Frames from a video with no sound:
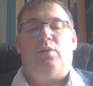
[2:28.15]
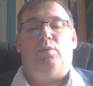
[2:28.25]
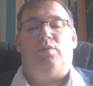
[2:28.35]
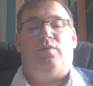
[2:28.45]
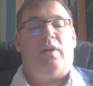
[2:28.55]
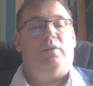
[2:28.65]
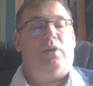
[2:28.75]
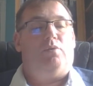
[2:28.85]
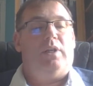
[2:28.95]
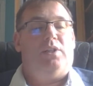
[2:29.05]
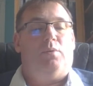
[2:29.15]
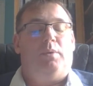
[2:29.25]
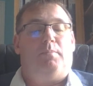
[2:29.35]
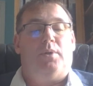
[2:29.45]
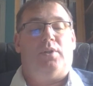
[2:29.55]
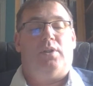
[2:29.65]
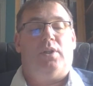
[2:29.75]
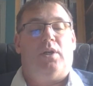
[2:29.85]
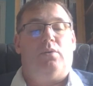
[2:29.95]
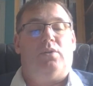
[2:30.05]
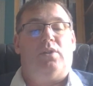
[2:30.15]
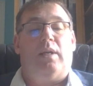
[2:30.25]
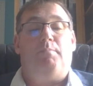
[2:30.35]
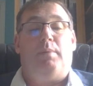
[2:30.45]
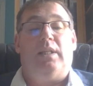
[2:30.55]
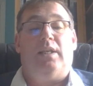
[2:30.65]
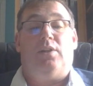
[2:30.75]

who was very greasy with buttered toes, sent Billy,